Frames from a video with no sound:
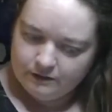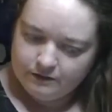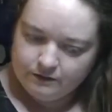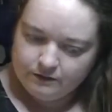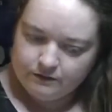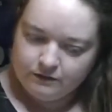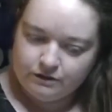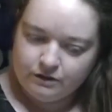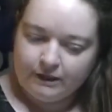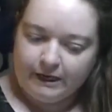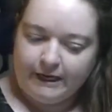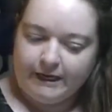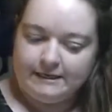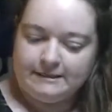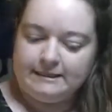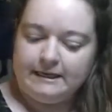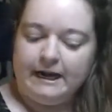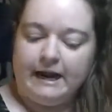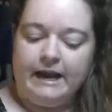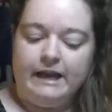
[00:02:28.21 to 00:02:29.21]
So like I
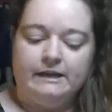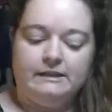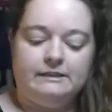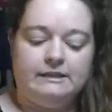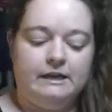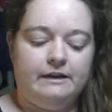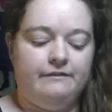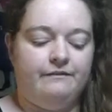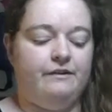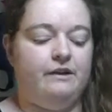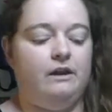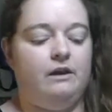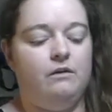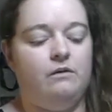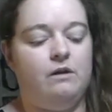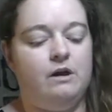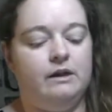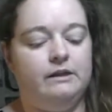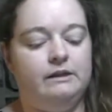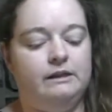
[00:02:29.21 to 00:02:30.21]
said, I had done a video
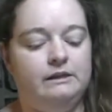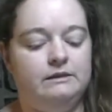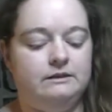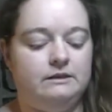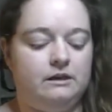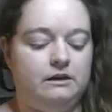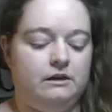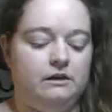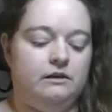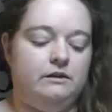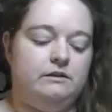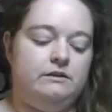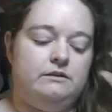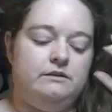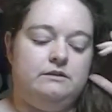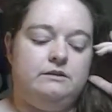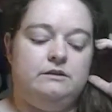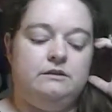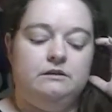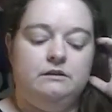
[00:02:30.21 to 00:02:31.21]
on these
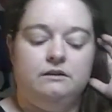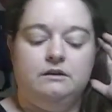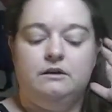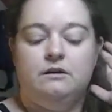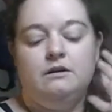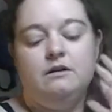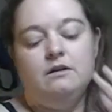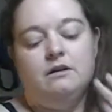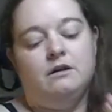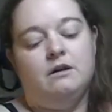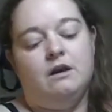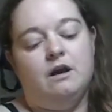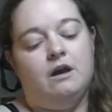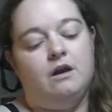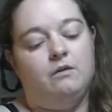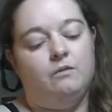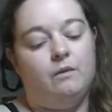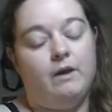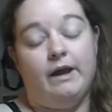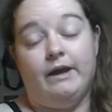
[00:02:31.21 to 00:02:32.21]
hooks
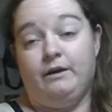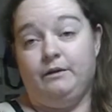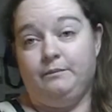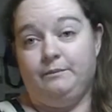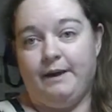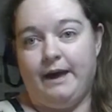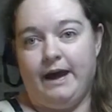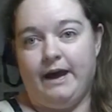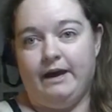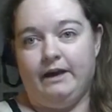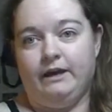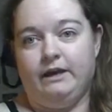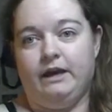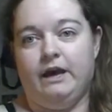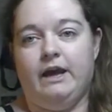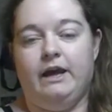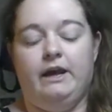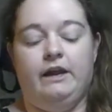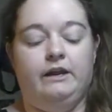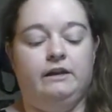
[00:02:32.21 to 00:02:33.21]
a while back,
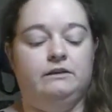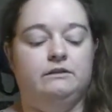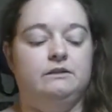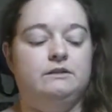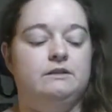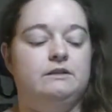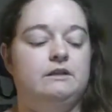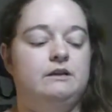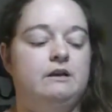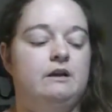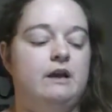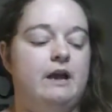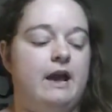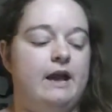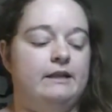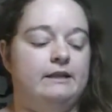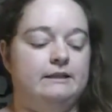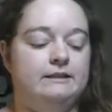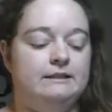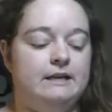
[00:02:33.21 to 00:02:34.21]
and
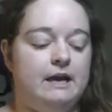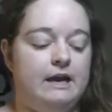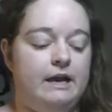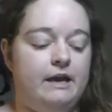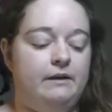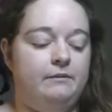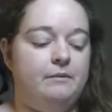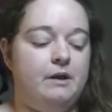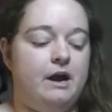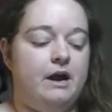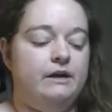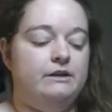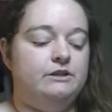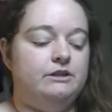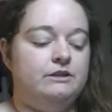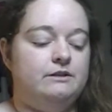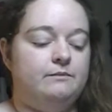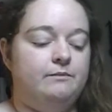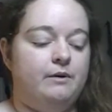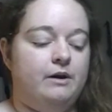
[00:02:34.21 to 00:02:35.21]
at the time I
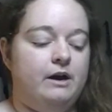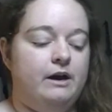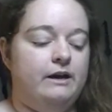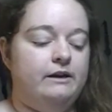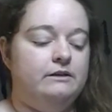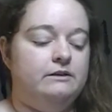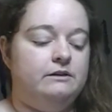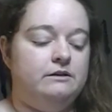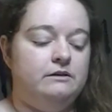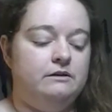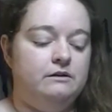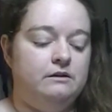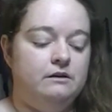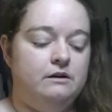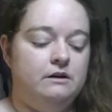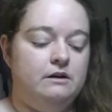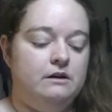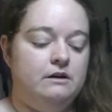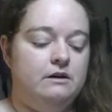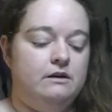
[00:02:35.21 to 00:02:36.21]
just bought
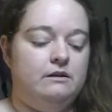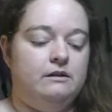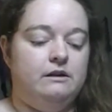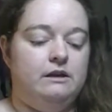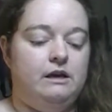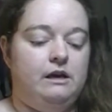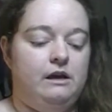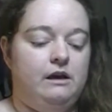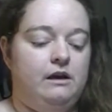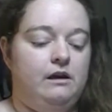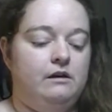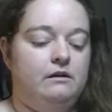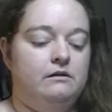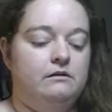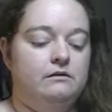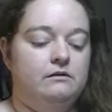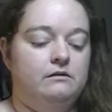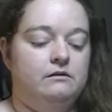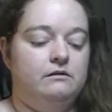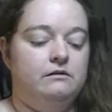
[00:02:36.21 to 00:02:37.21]
the
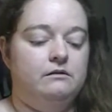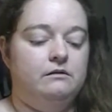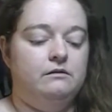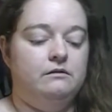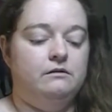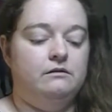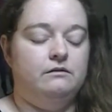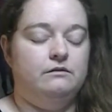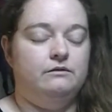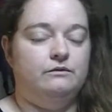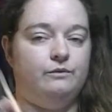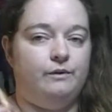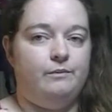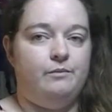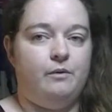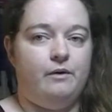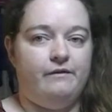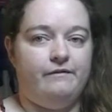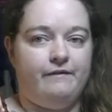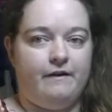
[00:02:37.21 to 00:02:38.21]

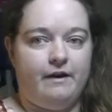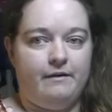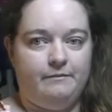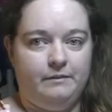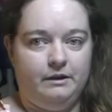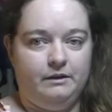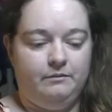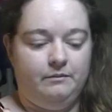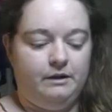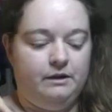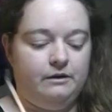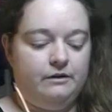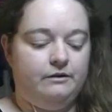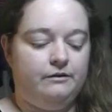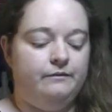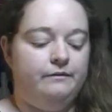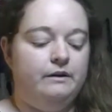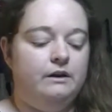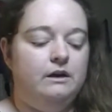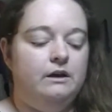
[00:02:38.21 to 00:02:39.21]
3.5
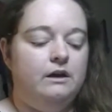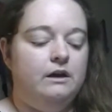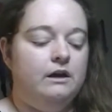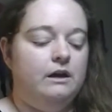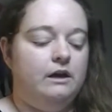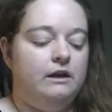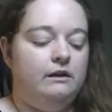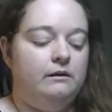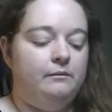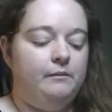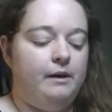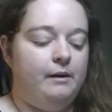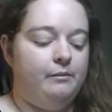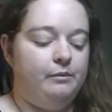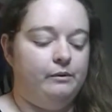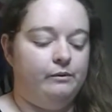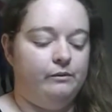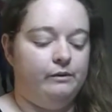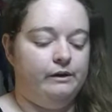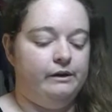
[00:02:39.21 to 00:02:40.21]
millimeter in the
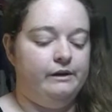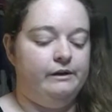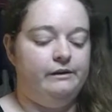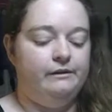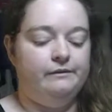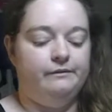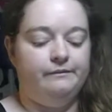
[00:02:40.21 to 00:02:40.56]
maple wood.